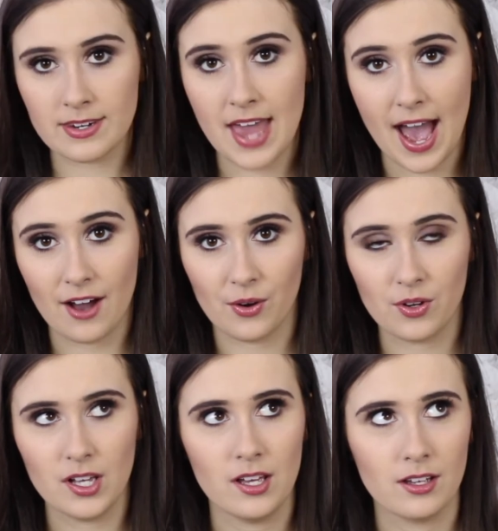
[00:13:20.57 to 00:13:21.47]

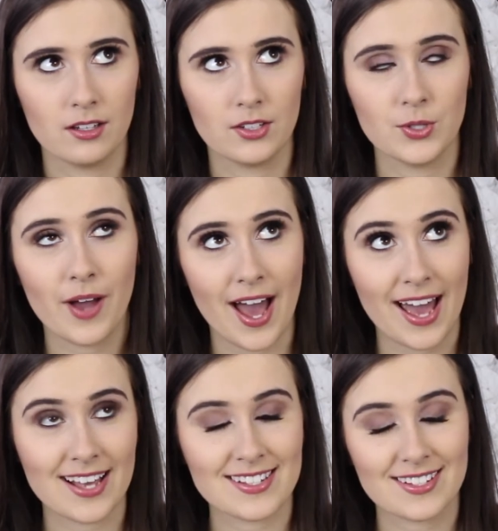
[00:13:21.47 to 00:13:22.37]
Now, you
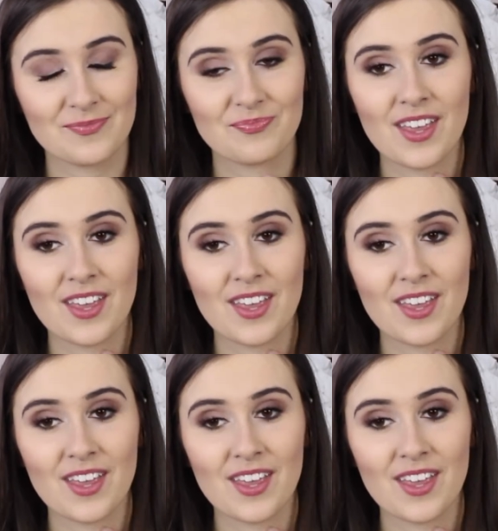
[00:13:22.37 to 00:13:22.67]
guys,